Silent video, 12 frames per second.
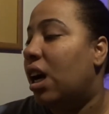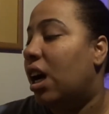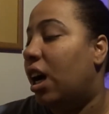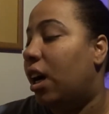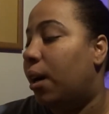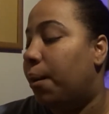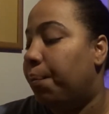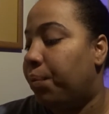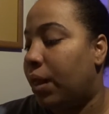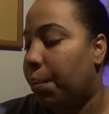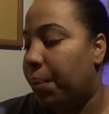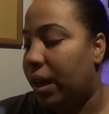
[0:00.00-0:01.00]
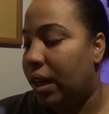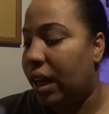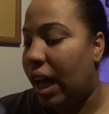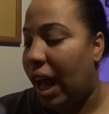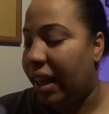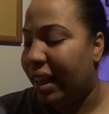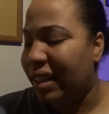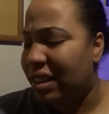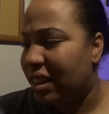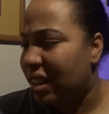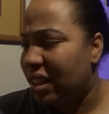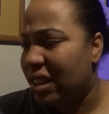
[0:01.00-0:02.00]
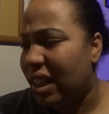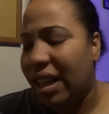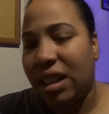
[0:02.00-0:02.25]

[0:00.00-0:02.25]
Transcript: But this is like